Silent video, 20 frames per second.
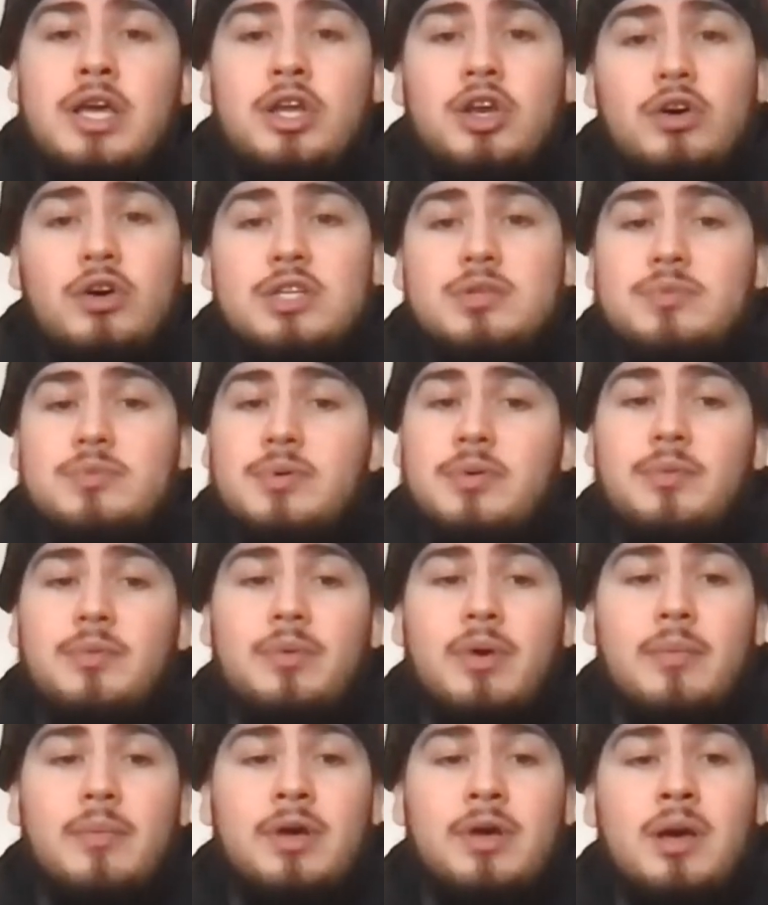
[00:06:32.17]
He's
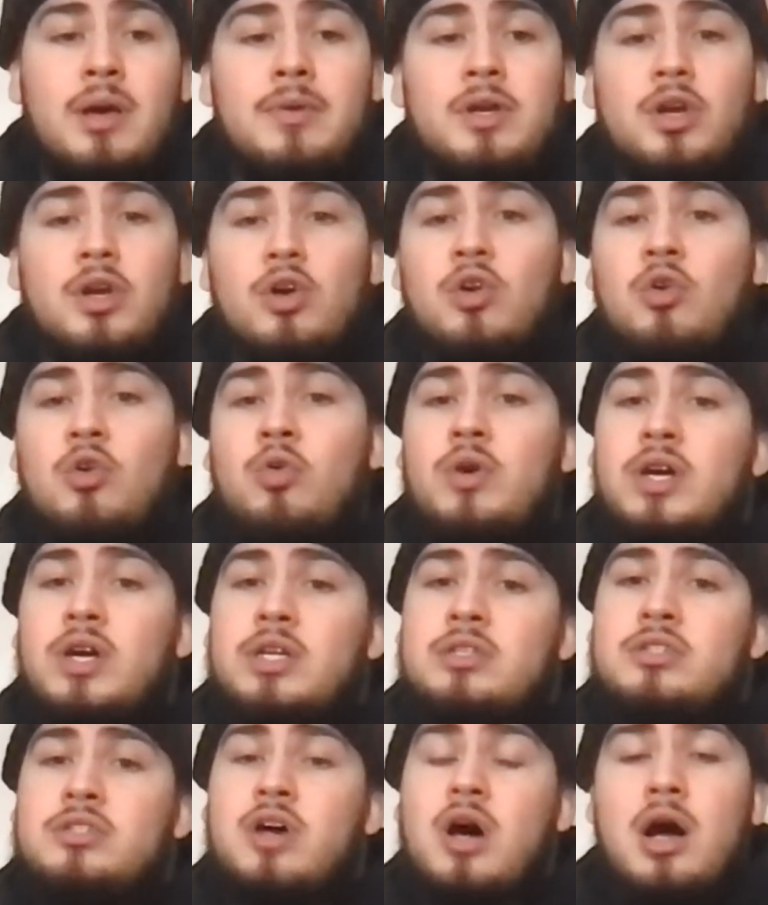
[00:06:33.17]
becoming a quick
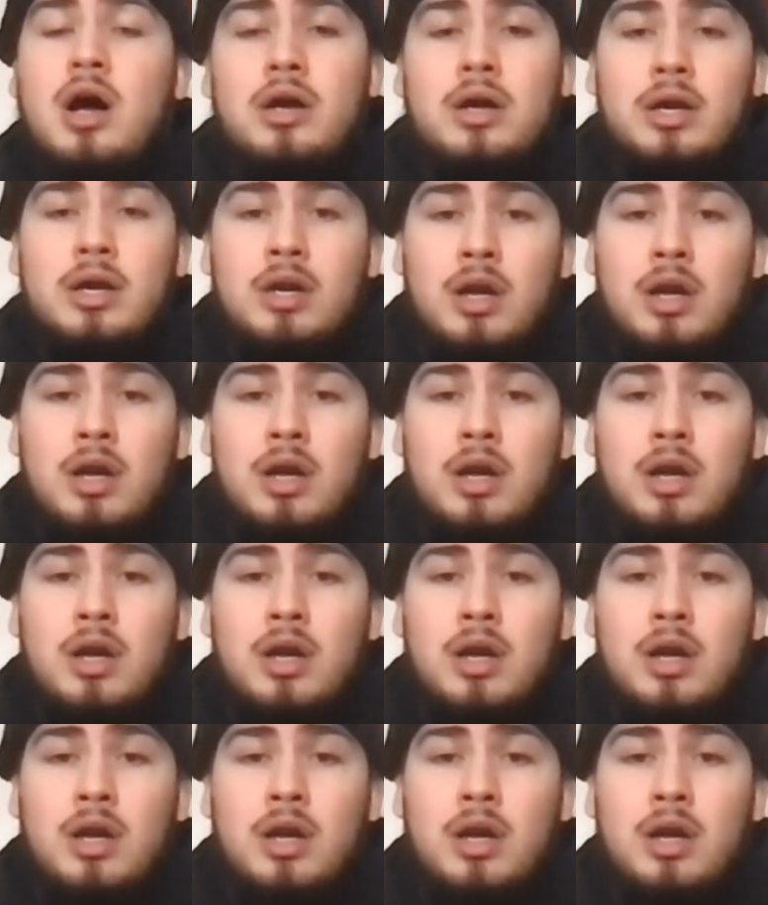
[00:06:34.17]
star in